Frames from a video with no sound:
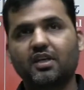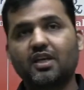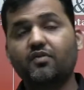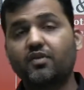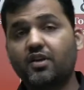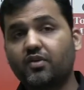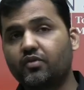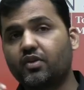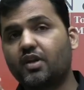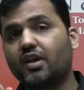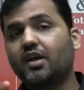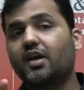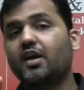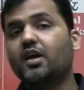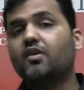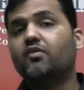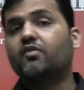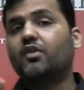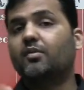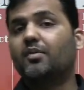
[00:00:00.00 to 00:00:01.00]
Even if your
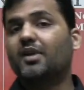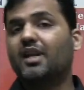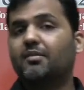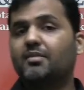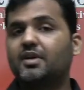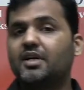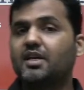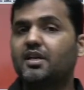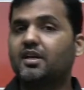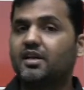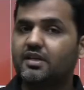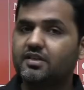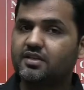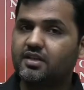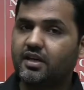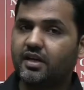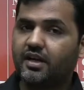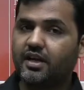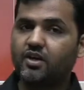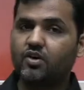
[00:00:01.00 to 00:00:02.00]
verbal ability and
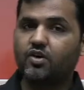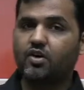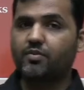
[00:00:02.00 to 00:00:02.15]
reading